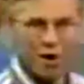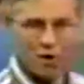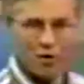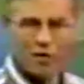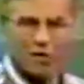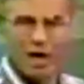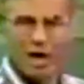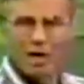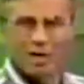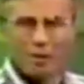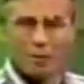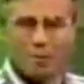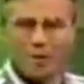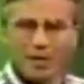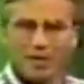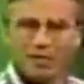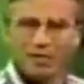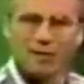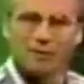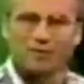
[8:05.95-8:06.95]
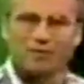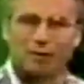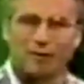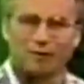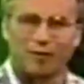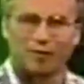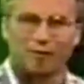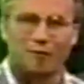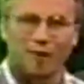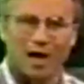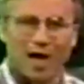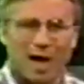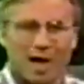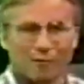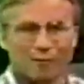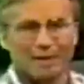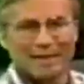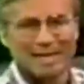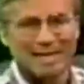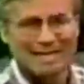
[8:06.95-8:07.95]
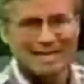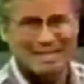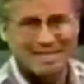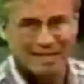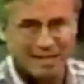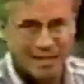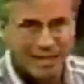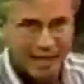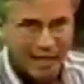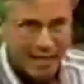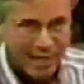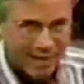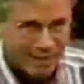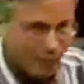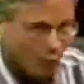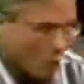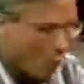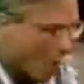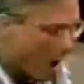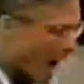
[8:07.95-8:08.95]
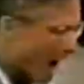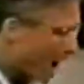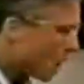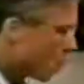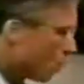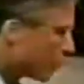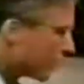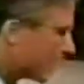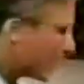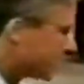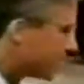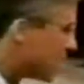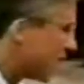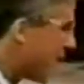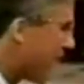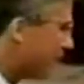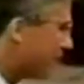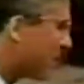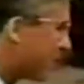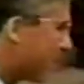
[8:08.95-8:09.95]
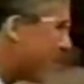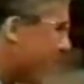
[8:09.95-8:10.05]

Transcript: Hondo picks up 55. Let's see if Wahoo can top that.